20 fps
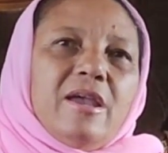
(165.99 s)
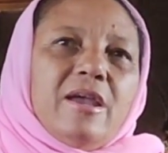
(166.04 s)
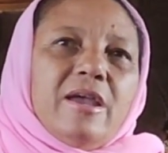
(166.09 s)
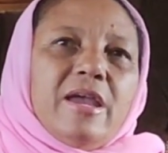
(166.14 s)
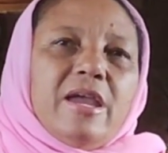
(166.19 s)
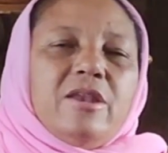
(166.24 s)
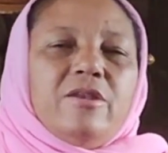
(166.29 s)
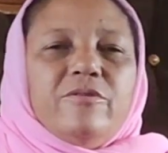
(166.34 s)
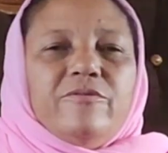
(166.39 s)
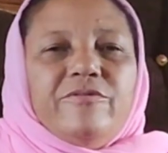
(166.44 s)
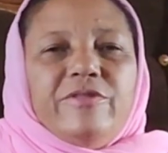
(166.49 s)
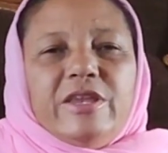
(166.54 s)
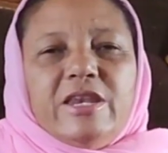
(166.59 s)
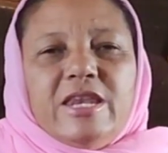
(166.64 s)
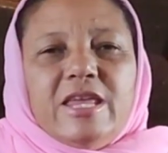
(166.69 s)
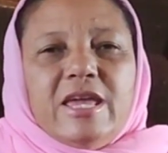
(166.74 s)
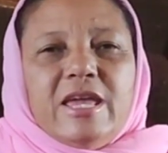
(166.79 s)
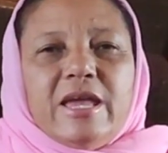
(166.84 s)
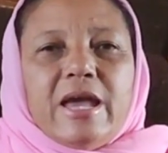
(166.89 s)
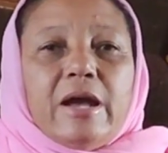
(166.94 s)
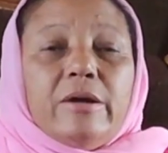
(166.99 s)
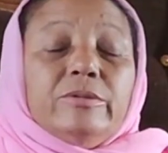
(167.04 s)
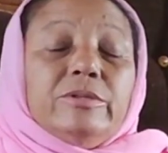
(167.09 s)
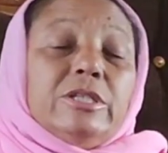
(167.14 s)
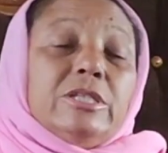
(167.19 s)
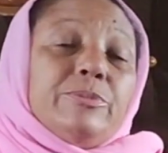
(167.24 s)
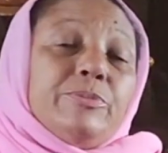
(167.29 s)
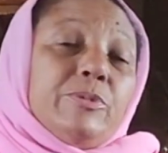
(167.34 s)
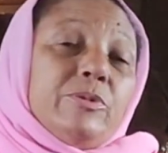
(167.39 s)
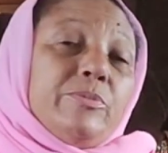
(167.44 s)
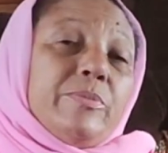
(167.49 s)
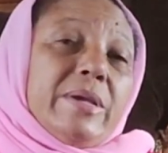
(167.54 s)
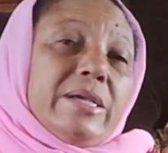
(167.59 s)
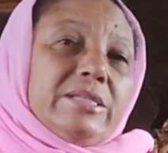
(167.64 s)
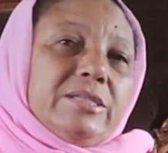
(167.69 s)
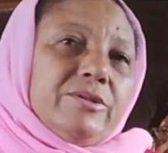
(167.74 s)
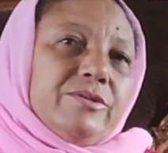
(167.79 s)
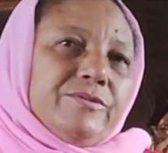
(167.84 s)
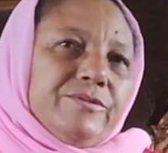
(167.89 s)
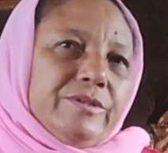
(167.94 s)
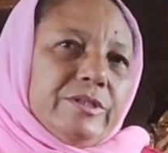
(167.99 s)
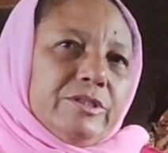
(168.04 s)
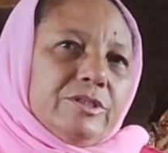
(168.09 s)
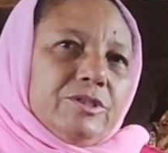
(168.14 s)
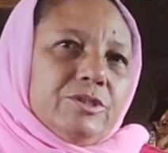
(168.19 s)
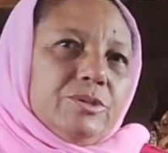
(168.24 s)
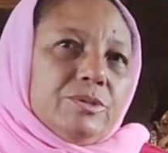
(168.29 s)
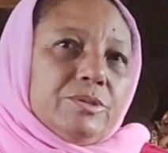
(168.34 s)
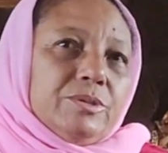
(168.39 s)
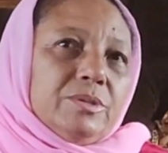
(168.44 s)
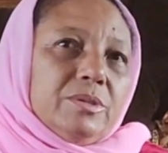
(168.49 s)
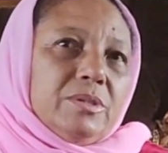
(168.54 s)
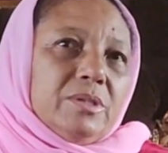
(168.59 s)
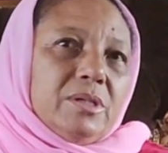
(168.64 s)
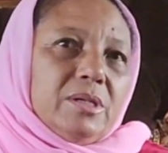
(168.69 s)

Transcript: end of the day, I'll just put myself into